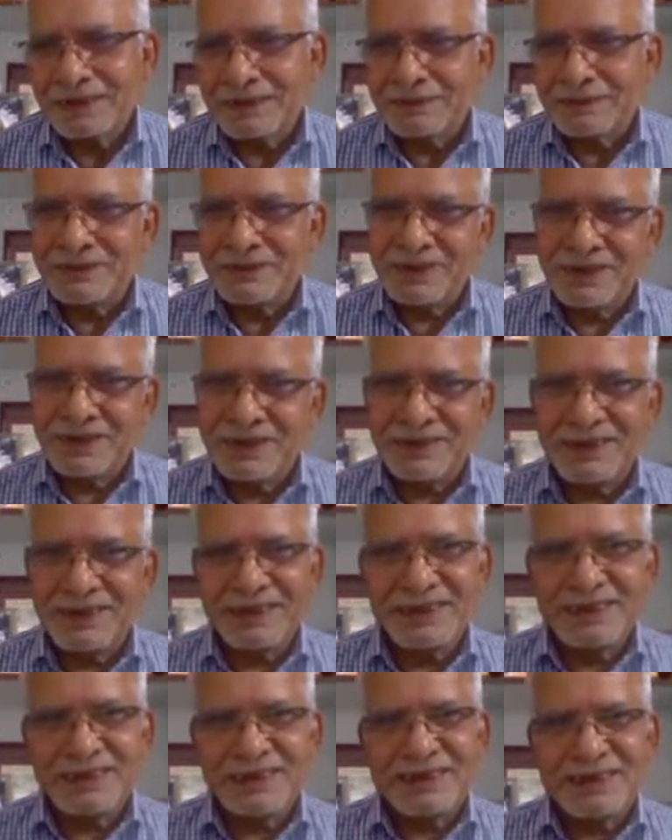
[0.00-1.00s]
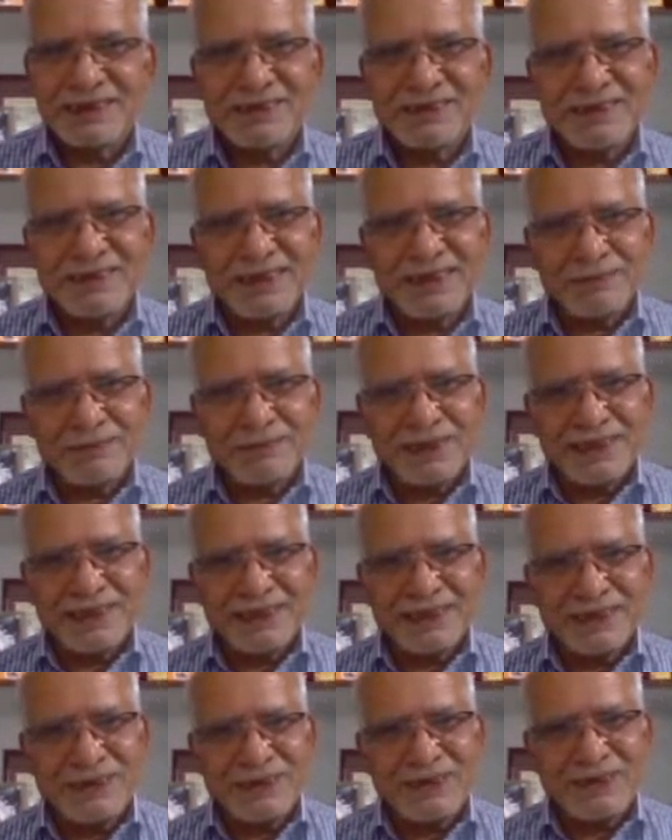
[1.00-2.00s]
So if you want to really stay on the
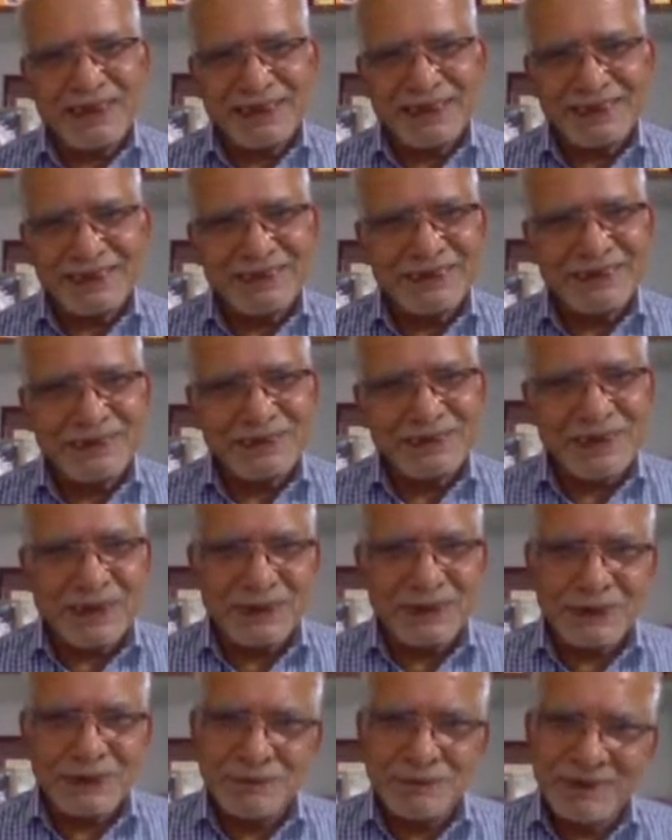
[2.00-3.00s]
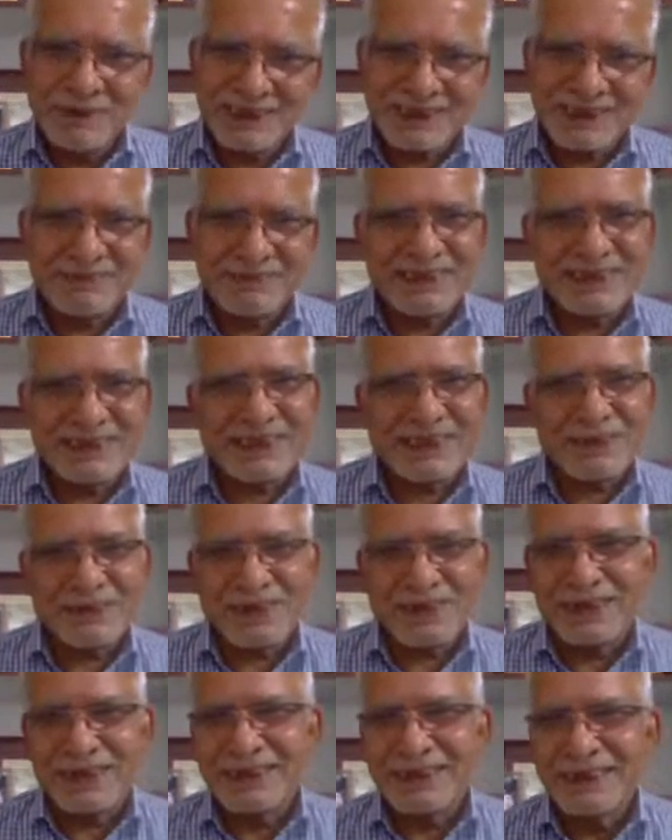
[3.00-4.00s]
Carmichael Road, either you got to be a civil
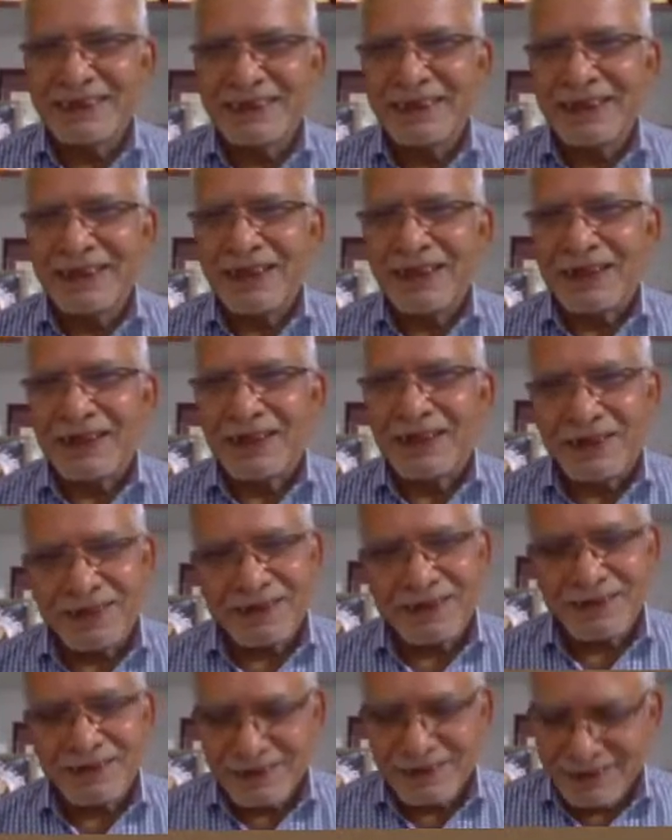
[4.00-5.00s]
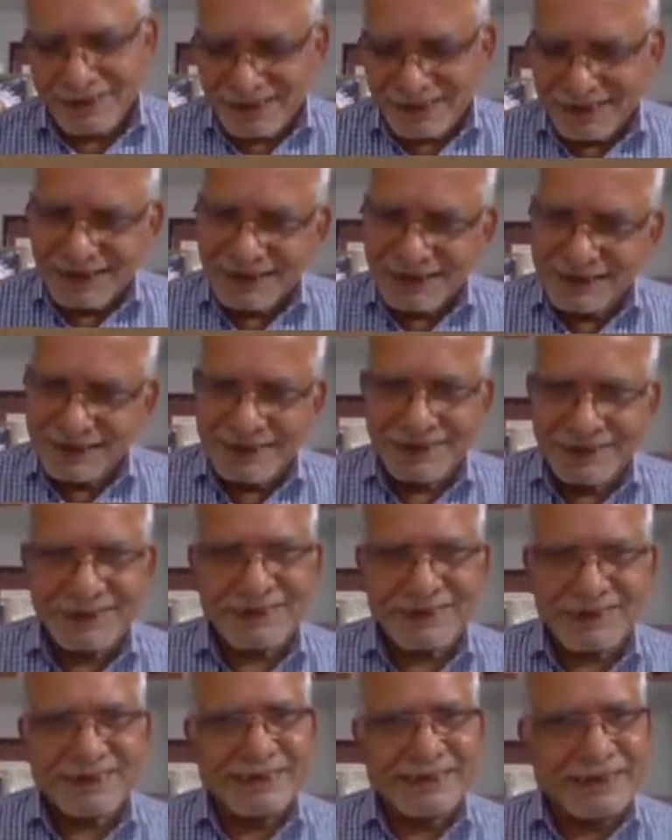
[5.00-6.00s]
servant or an
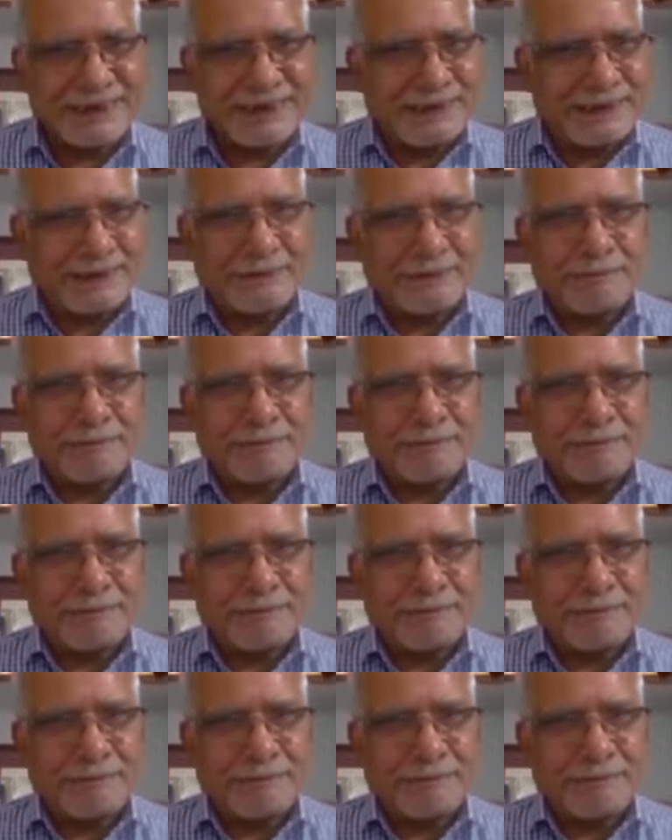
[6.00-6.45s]
industry leader.